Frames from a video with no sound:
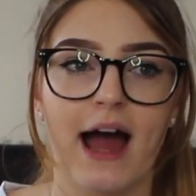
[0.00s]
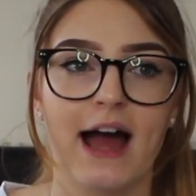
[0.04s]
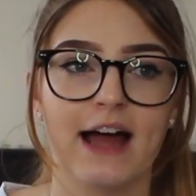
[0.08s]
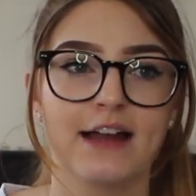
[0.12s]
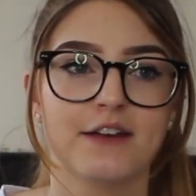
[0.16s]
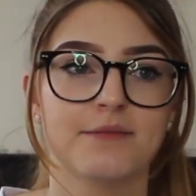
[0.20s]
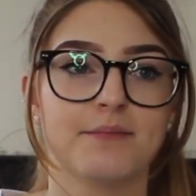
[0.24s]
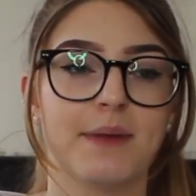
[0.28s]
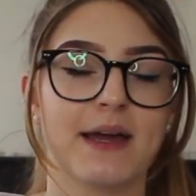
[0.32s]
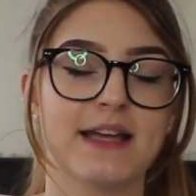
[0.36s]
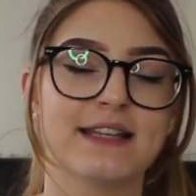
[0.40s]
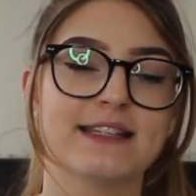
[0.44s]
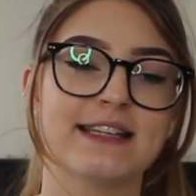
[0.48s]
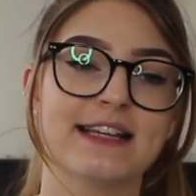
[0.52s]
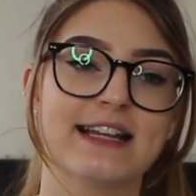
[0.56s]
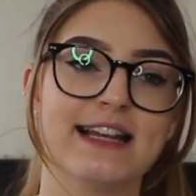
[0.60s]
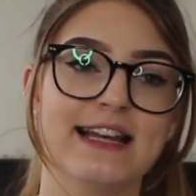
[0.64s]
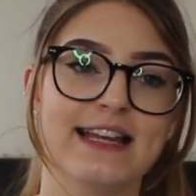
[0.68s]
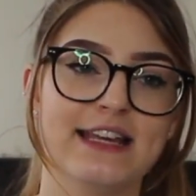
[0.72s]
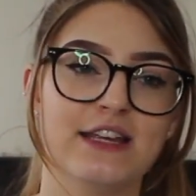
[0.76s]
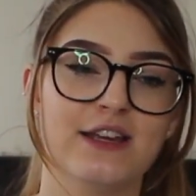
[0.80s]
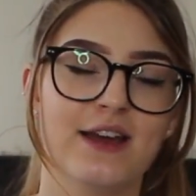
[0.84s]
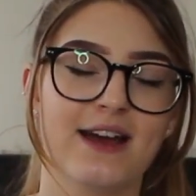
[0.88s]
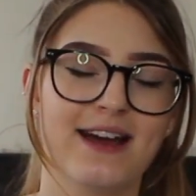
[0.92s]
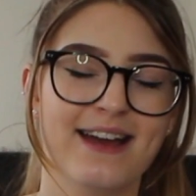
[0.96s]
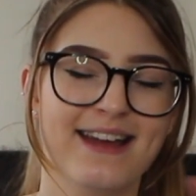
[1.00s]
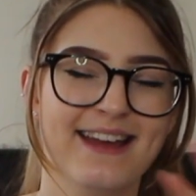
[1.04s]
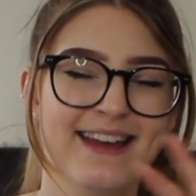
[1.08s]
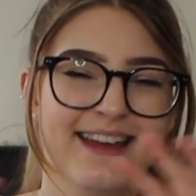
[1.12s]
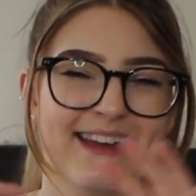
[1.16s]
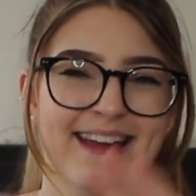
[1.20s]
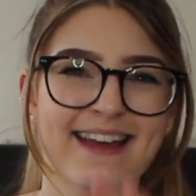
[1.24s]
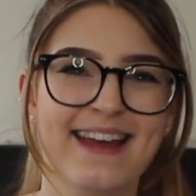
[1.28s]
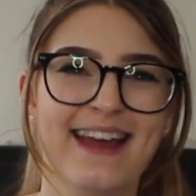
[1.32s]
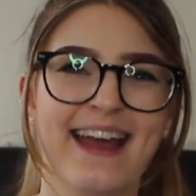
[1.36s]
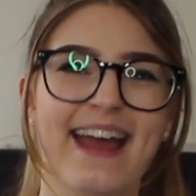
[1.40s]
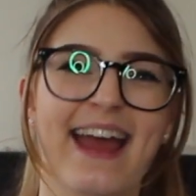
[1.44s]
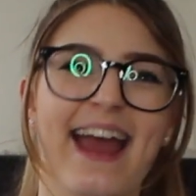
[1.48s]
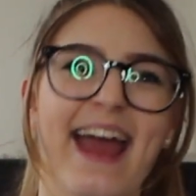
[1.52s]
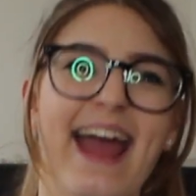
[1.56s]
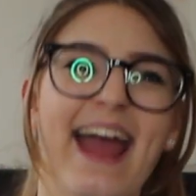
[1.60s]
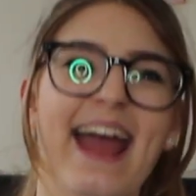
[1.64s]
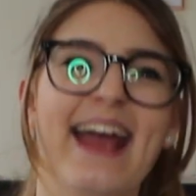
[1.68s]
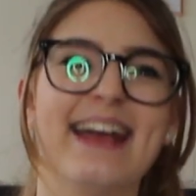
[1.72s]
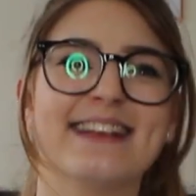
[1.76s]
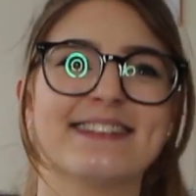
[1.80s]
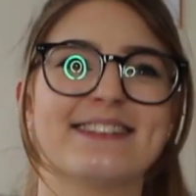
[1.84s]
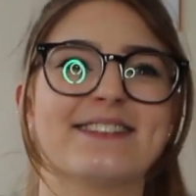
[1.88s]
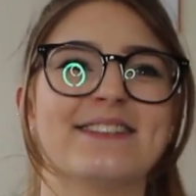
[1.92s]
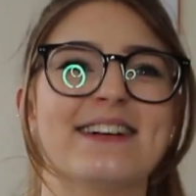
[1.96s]
and basically
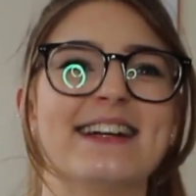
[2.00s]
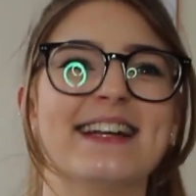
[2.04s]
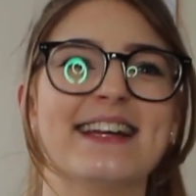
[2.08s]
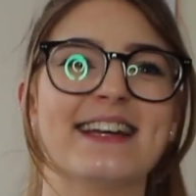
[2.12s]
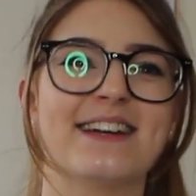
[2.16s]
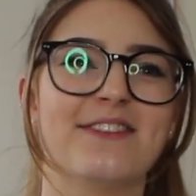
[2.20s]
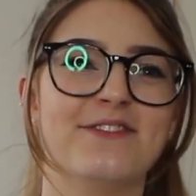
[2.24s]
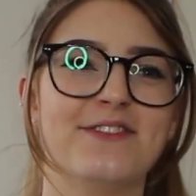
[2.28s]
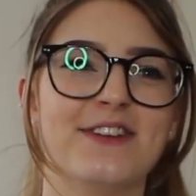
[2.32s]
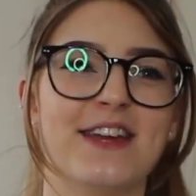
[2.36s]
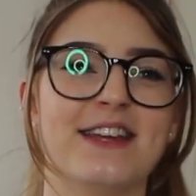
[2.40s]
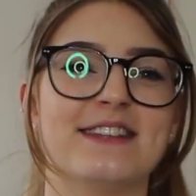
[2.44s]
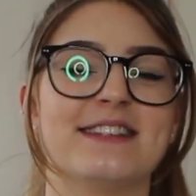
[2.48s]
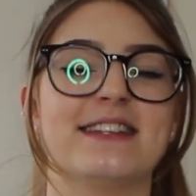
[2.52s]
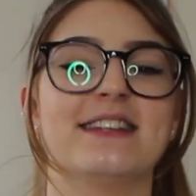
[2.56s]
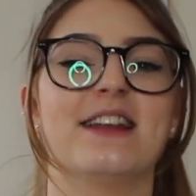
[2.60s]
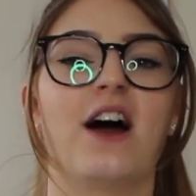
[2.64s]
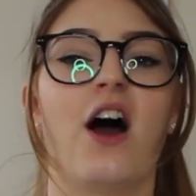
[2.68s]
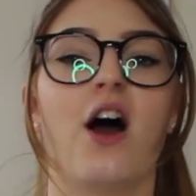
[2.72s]
it's really confusing.